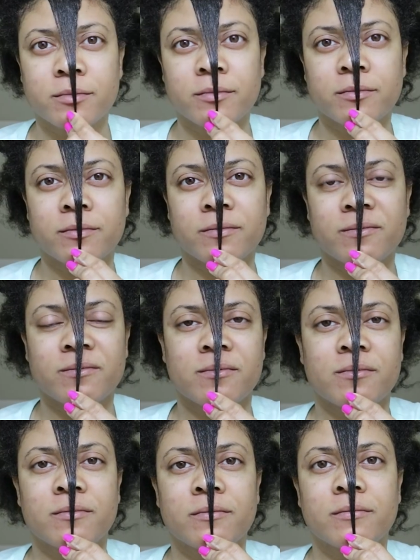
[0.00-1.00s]

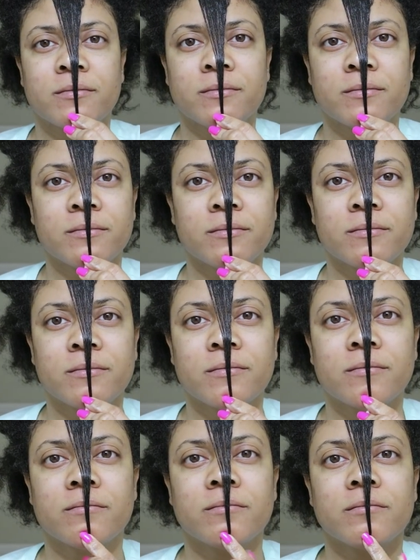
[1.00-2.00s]

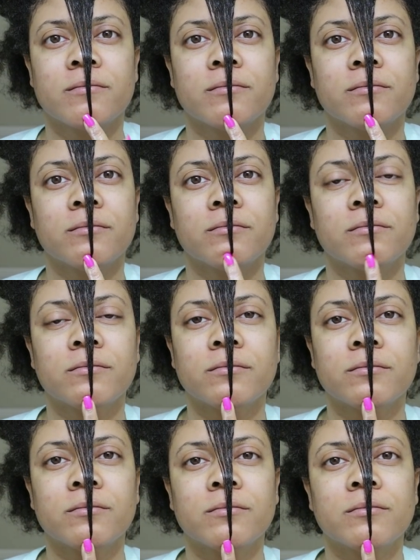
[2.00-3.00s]

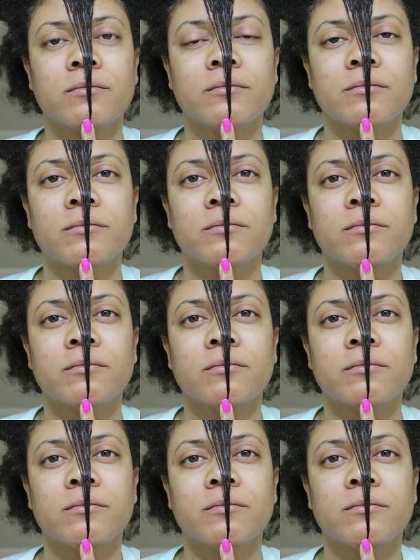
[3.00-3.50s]
Nothing is said.